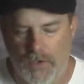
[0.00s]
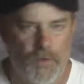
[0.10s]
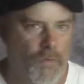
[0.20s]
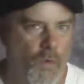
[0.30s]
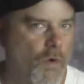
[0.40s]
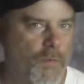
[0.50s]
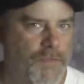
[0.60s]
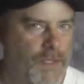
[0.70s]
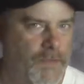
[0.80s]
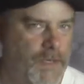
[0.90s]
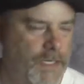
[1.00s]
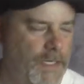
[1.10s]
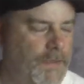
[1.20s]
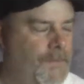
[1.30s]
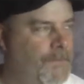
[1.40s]
to go to war with
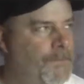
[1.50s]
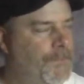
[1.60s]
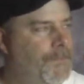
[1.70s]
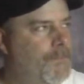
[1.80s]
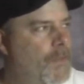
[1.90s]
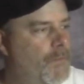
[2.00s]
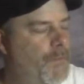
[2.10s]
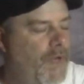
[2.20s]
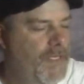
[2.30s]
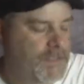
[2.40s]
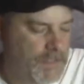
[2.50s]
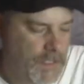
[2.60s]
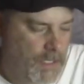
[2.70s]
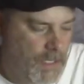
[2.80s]
anybody. But,